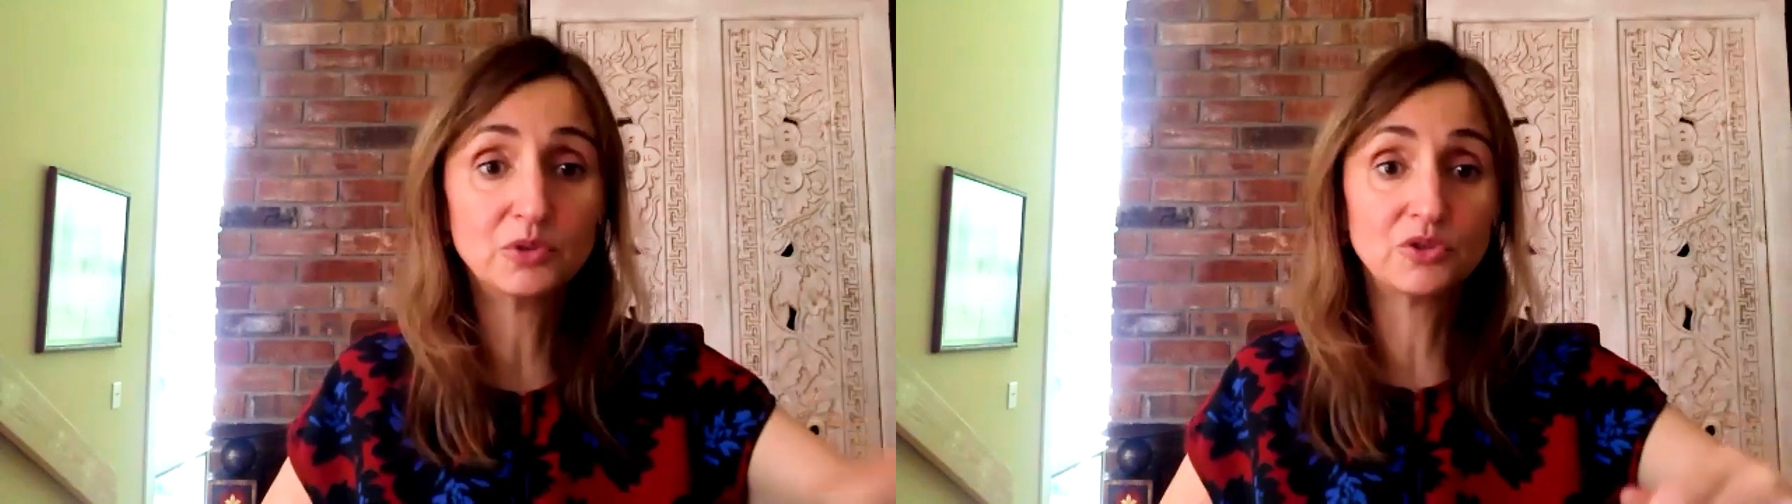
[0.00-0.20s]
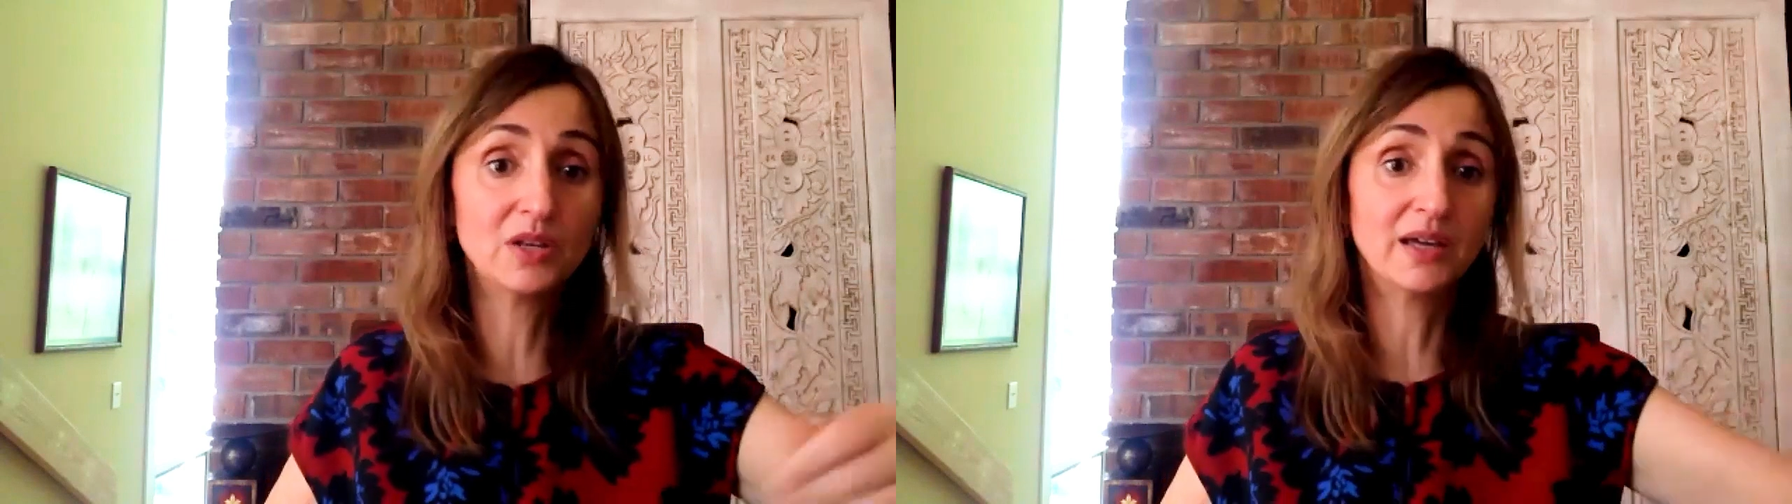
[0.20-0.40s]

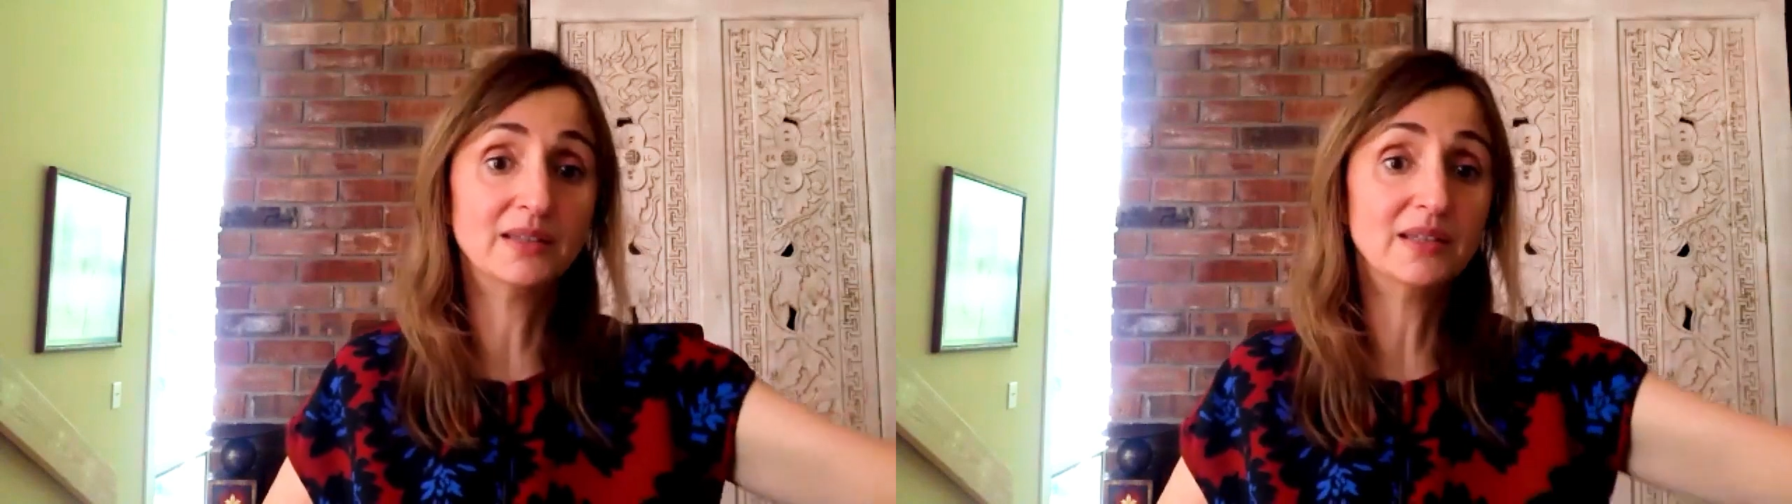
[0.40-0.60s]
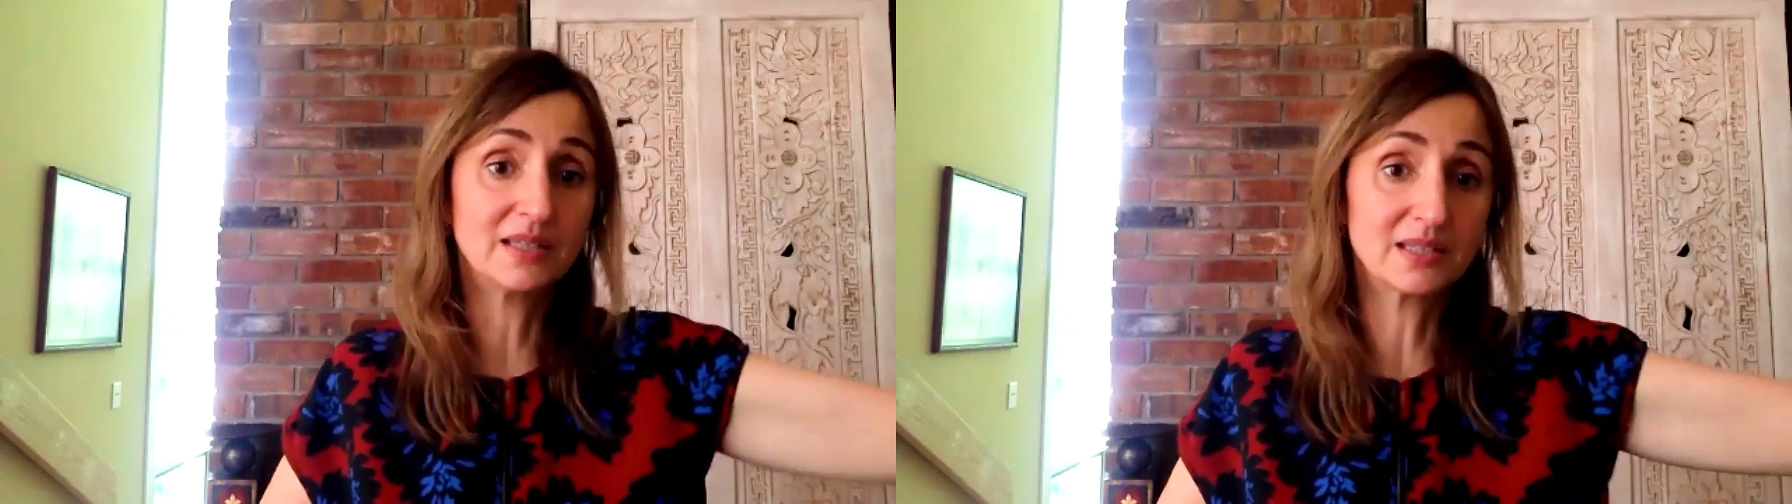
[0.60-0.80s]
Would you
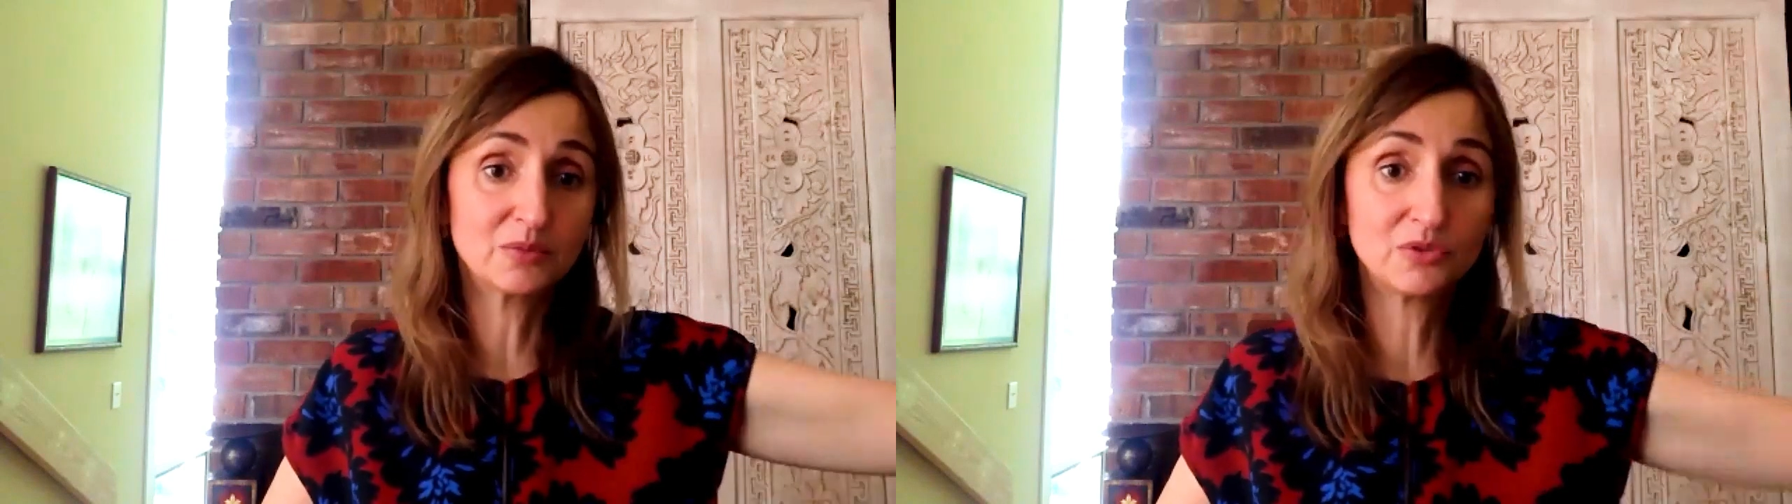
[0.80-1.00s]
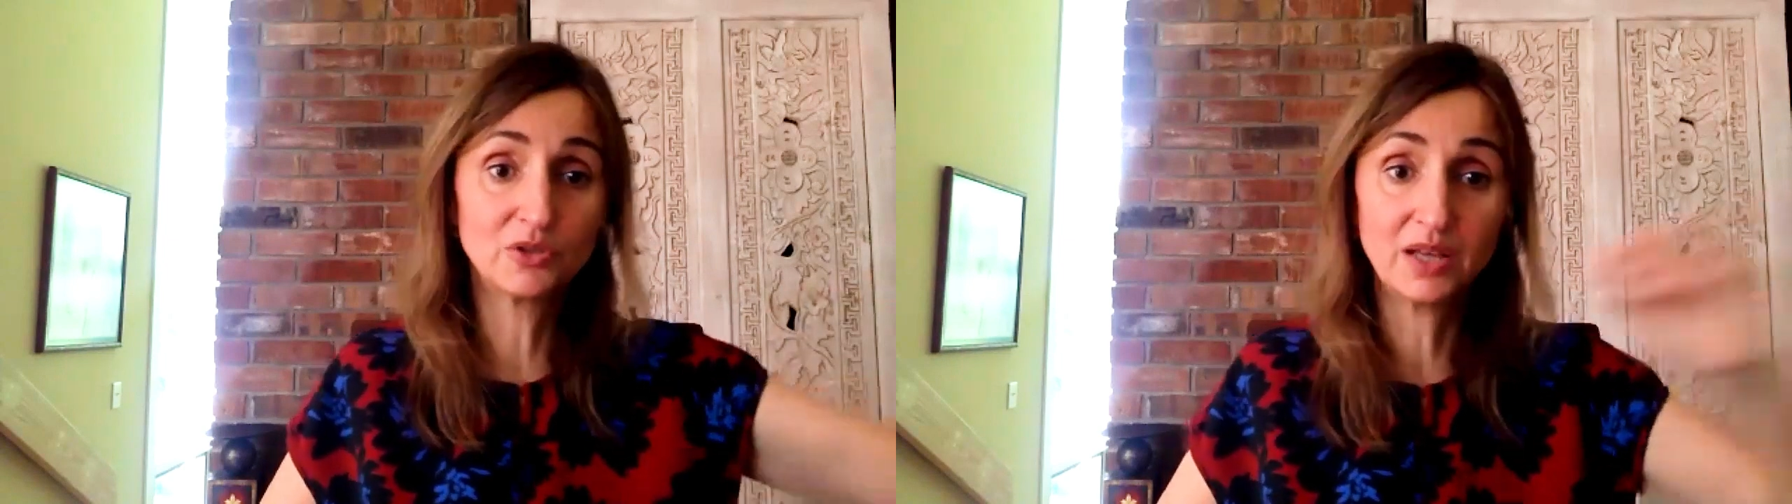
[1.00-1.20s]
like
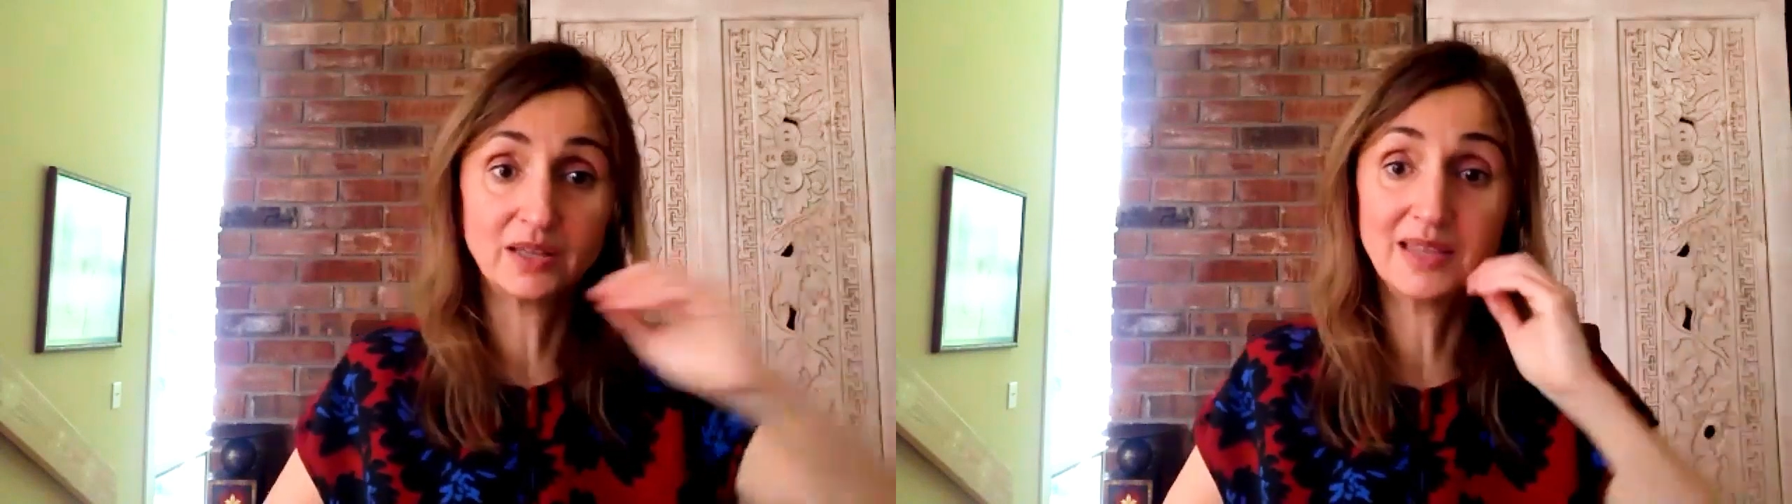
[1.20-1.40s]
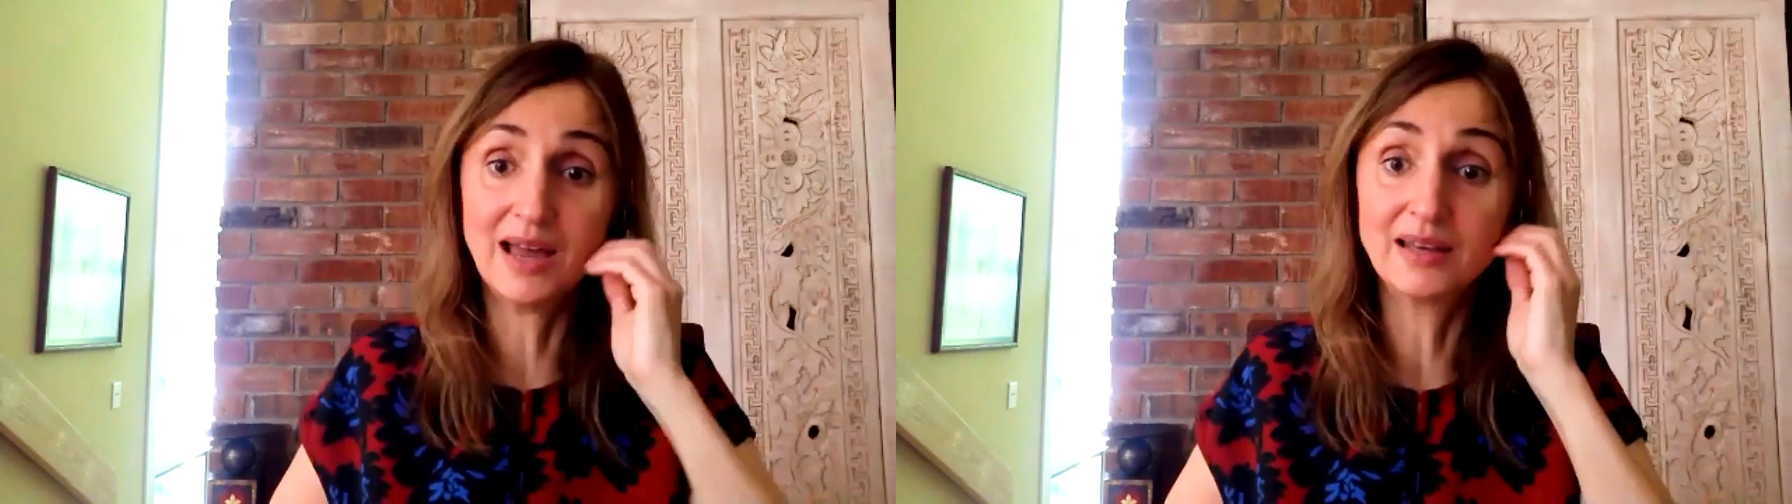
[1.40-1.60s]
this? Would you
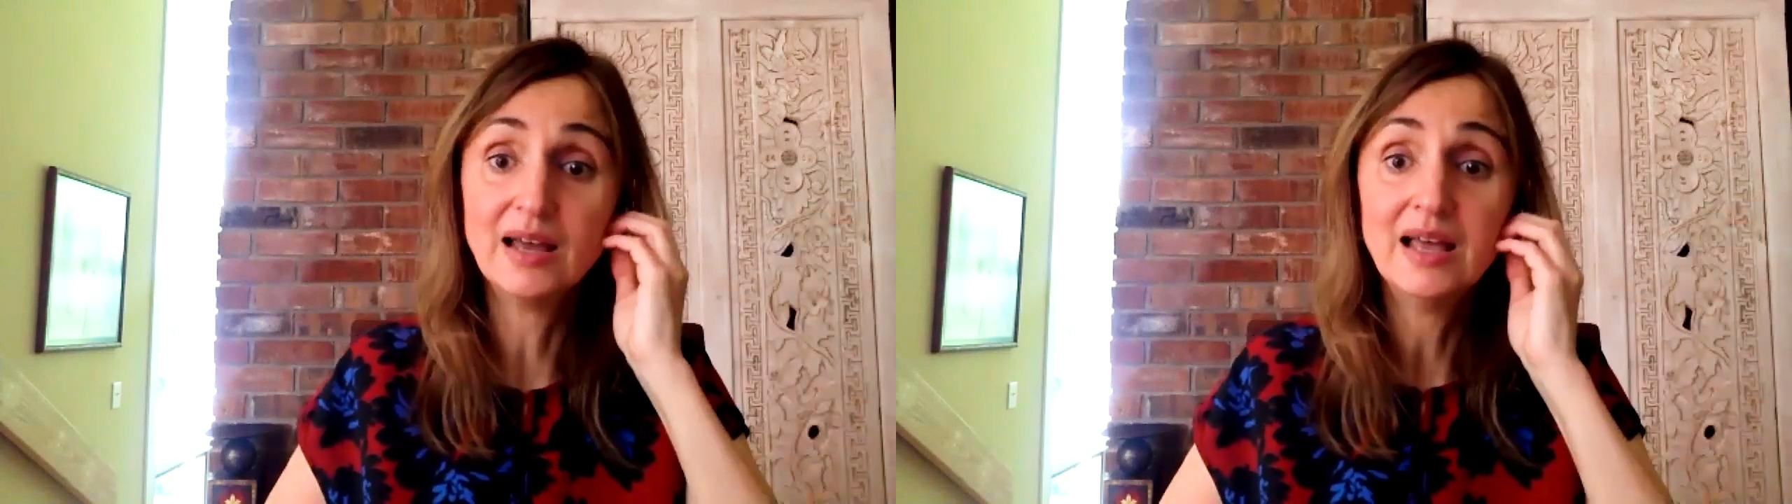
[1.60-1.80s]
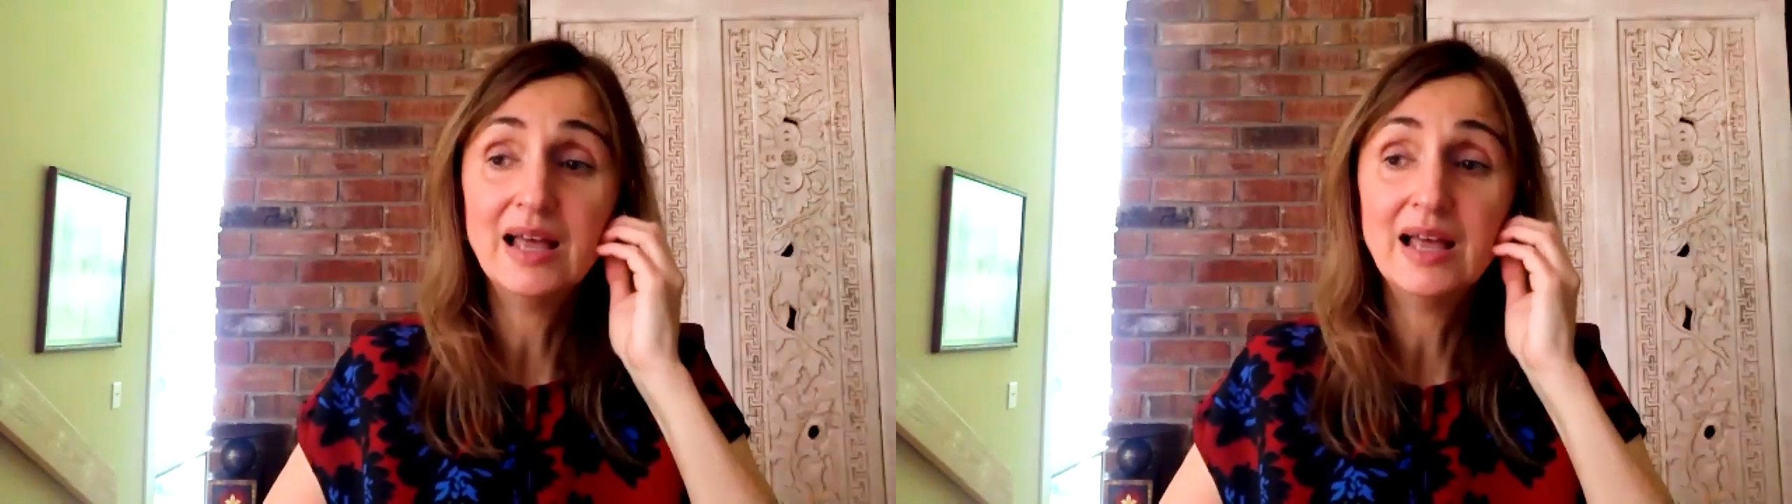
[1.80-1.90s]
like that?